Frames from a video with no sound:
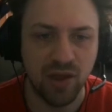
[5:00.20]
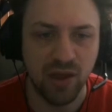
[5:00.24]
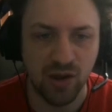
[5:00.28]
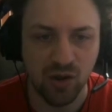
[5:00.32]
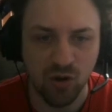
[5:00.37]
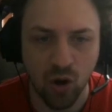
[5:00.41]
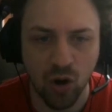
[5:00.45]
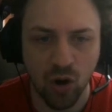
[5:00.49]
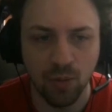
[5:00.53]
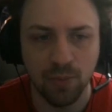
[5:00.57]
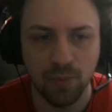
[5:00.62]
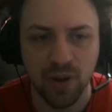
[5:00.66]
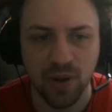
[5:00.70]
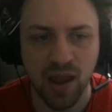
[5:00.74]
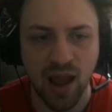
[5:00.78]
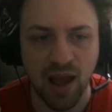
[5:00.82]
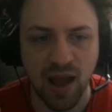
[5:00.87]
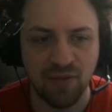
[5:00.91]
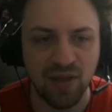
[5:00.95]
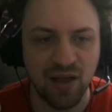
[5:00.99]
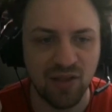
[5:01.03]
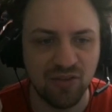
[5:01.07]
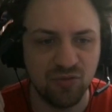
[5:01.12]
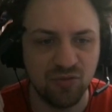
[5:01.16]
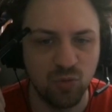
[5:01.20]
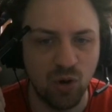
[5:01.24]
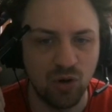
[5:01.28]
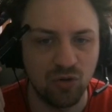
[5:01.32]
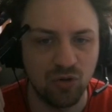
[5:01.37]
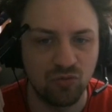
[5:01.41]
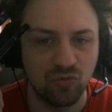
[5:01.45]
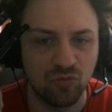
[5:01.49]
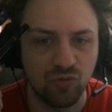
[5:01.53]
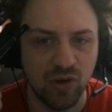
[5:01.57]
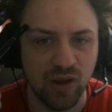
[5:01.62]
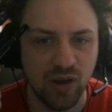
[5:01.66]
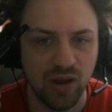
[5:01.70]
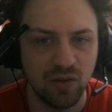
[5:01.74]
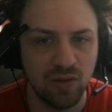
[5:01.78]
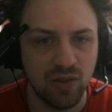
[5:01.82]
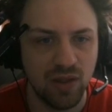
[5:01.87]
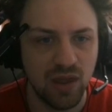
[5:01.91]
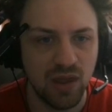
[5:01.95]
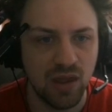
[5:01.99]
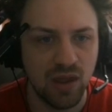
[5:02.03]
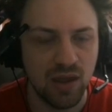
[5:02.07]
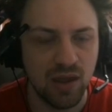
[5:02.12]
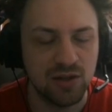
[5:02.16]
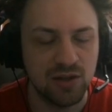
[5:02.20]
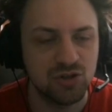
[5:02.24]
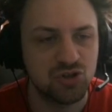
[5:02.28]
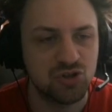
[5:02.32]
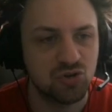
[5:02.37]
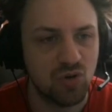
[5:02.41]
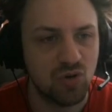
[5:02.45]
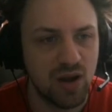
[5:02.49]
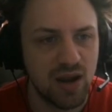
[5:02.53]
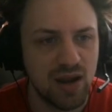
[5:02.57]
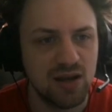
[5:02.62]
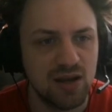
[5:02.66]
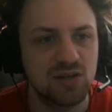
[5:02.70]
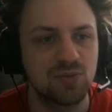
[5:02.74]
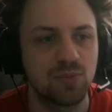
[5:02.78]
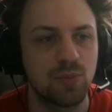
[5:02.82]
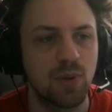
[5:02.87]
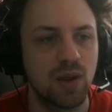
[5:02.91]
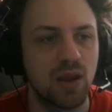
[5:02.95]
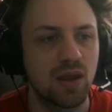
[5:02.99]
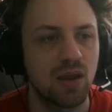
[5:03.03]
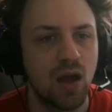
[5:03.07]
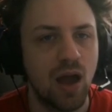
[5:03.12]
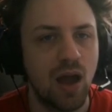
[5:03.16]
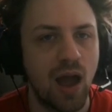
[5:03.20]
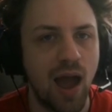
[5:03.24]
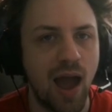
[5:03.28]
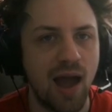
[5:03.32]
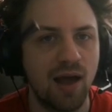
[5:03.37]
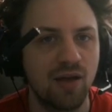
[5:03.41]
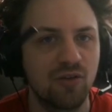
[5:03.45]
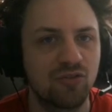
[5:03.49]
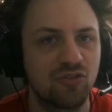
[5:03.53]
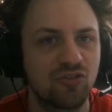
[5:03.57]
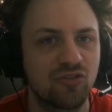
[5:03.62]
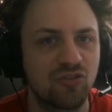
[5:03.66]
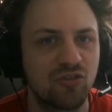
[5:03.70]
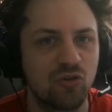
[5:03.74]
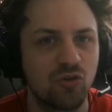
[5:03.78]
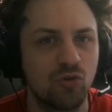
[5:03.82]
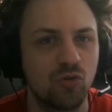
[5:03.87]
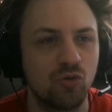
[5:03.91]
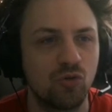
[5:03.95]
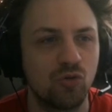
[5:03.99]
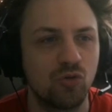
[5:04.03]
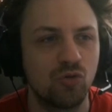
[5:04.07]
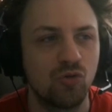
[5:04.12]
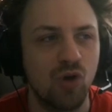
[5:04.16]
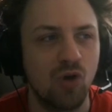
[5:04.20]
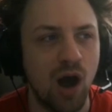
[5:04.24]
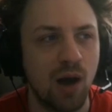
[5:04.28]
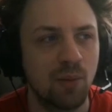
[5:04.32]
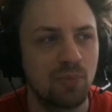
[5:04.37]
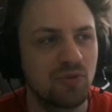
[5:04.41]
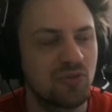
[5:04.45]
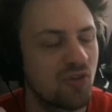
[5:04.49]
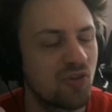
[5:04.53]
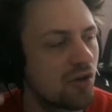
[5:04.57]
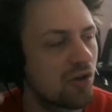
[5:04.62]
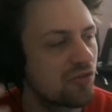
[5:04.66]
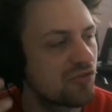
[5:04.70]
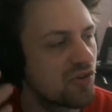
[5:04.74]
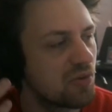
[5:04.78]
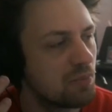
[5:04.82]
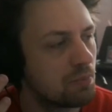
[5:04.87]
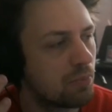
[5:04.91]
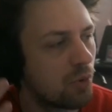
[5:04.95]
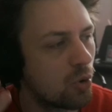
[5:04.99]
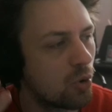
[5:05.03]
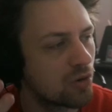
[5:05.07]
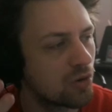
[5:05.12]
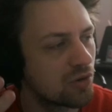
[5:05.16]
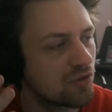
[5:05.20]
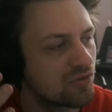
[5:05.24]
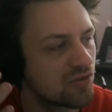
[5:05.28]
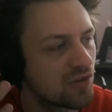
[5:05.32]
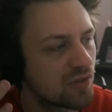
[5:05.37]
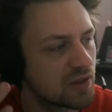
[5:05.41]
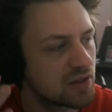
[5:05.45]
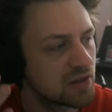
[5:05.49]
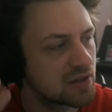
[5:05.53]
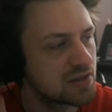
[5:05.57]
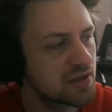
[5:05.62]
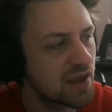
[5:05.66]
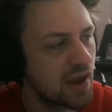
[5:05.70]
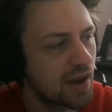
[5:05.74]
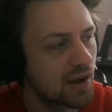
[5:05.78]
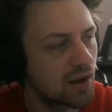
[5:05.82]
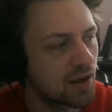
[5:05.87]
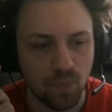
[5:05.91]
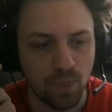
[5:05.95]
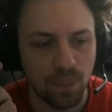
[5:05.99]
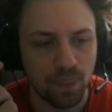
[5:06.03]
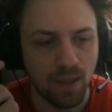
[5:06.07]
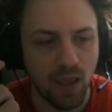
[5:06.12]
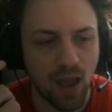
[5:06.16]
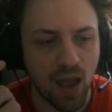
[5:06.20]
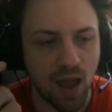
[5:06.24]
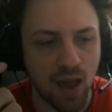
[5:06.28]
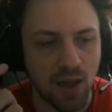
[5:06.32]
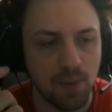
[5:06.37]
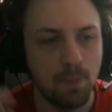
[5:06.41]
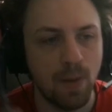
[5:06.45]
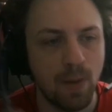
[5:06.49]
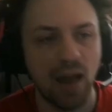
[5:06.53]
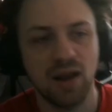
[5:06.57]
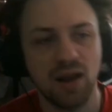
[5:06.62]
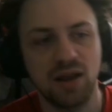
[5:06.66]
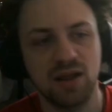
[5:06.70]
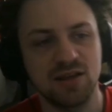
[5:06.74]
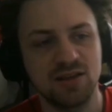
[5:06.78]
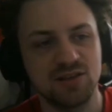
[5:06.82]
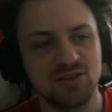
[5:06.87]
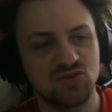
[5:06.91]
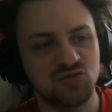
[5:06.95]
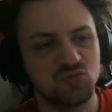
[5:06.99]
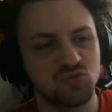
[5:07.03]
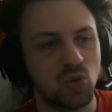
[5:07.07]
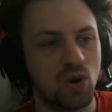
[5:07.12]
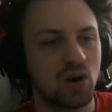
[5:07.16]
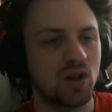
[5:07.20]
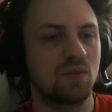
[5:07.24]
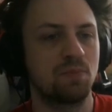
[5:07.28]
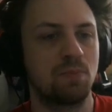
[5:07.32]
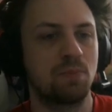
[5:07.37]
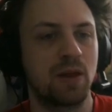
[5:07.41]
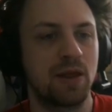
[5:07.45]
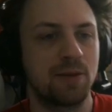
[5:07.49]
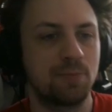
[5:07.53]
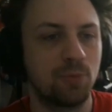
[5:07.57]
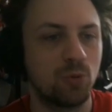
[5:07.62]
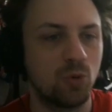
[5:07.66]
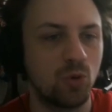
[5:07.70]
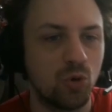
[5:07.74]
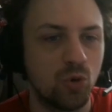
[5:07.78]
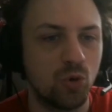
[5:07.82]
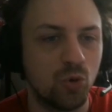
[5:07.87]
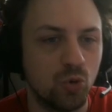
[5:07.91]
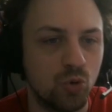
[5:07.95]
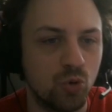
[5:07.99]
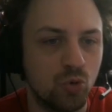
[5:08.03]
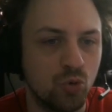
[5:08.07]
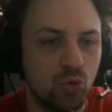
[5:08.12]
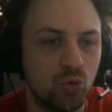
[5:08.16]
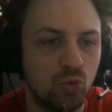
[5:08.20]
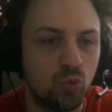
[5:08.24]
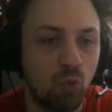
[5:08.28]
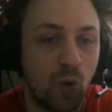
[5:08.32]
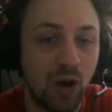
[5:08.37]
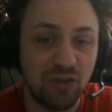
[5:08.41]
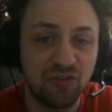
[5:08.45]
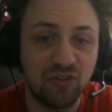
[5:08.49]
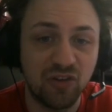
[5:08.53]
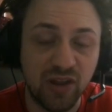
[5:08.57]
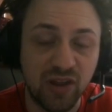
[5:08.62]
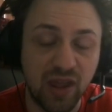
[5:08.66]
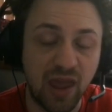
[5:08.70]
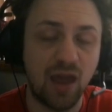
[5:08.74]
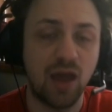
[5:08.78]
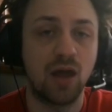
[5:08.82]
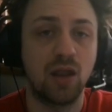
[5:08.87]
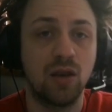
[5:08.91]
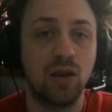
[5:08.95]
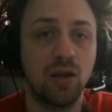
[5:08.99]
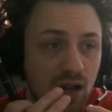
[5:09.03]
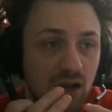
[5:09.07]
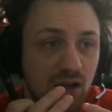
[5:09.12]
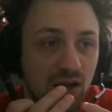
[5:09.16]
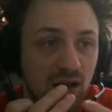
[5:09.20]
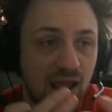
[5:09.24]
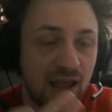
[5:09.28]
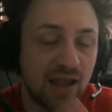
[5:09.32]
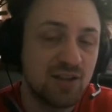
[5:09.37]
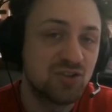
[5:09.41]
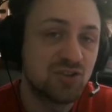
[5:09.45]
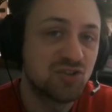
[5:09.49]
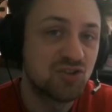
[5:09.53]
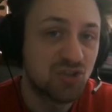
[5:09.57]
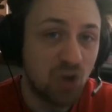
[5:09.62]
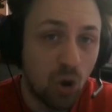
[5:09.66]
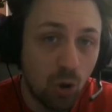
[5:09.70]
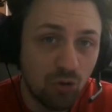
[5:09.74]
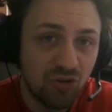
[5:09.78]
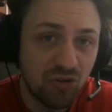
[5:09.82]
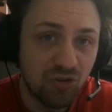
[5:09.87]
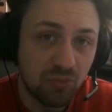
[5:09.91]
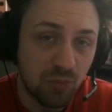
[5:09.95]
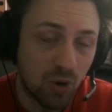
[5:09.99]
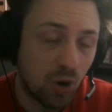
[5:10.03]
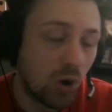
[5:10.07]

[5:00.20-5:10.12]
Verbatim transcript: got me, and that that's what really intrigued me as to Upstart's importance in the deck. And Matt is one of the people who, once again, insulted me.